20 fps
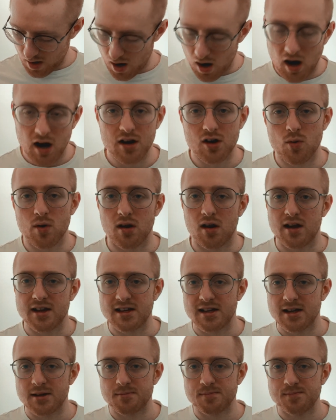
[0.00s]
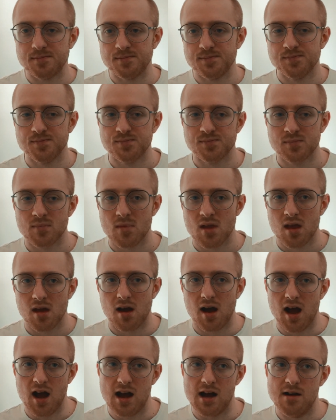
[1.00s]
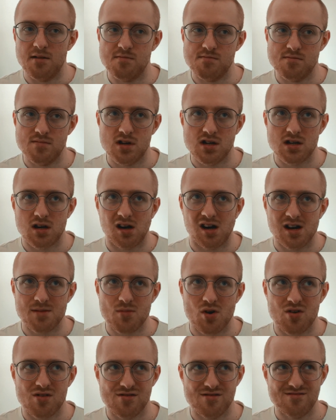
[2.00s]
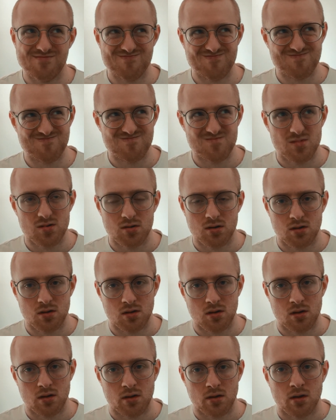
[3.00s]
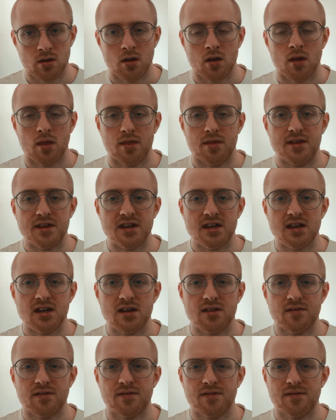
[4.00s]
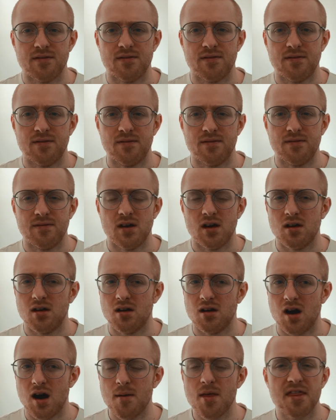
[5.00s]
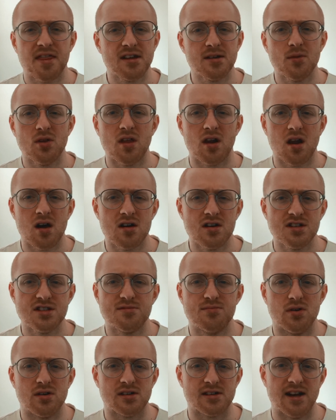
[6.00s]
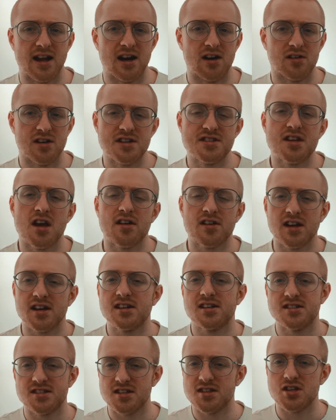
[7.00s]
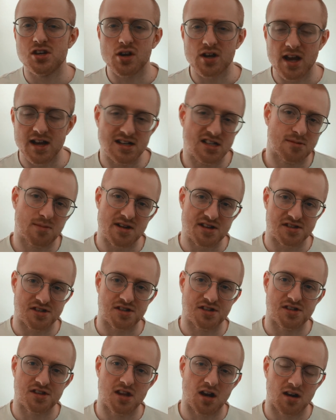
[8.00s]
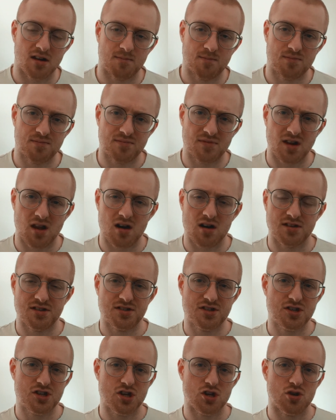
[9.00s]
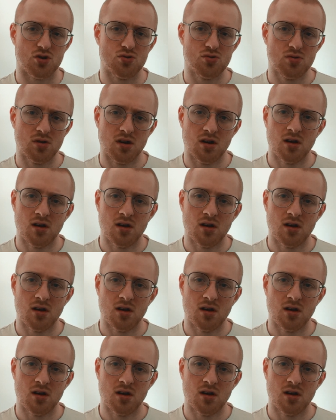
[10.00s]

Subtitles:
I quite like it. I'm on the I think I'm on the last book now, because in the UK it's split into the last two